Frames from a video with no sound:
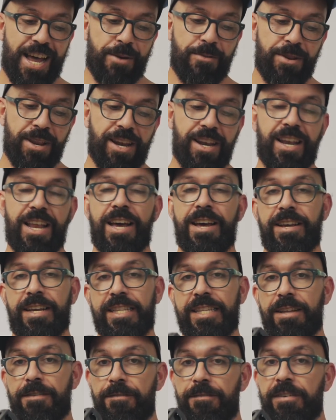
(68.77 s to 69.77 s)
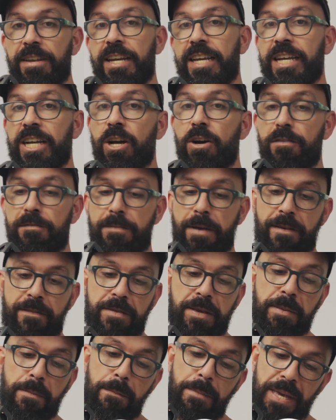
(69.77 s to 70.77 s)
I really like the feeling of
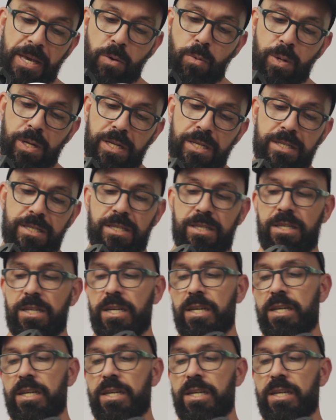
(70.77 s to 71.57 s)
having big wheels.